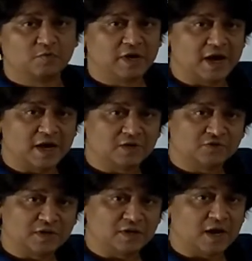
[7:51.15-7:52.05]
we get
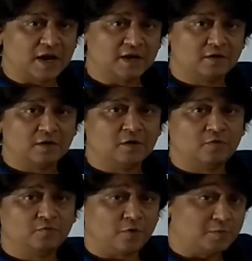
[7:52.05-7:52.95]
sunlight
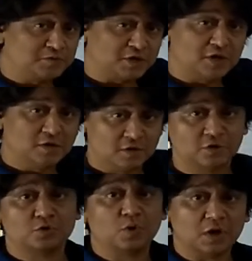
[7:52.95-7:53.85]
from sun
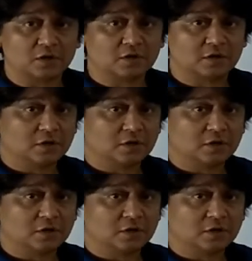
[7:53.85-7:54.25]
to earth.